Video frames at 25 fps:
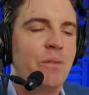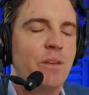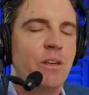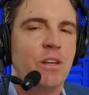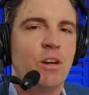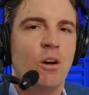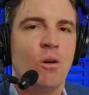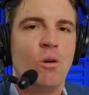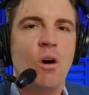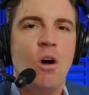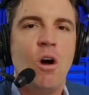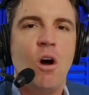you
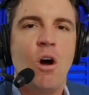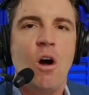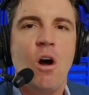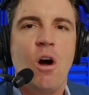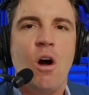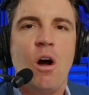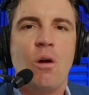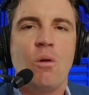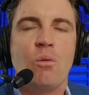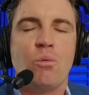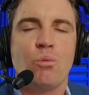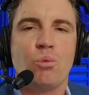know,
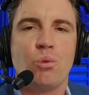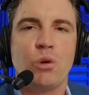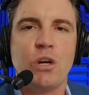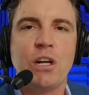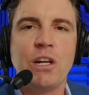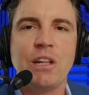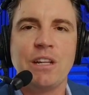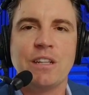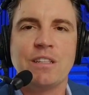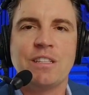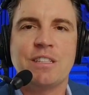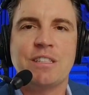
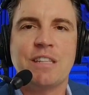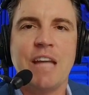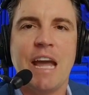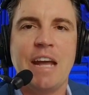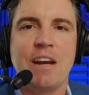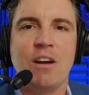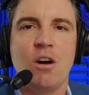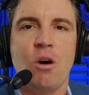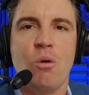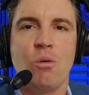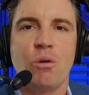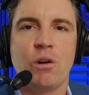real
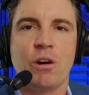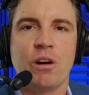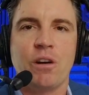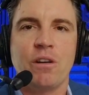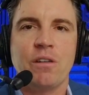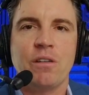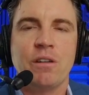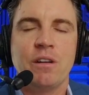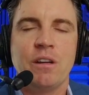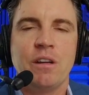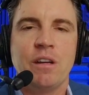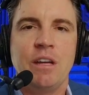estate
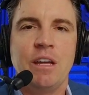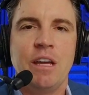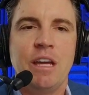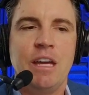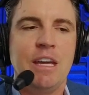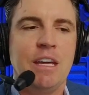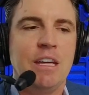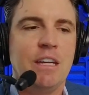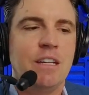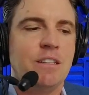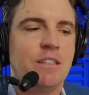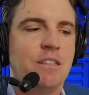owner
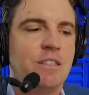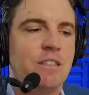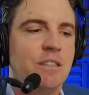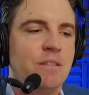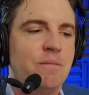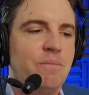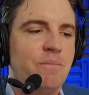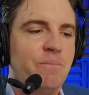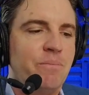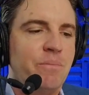is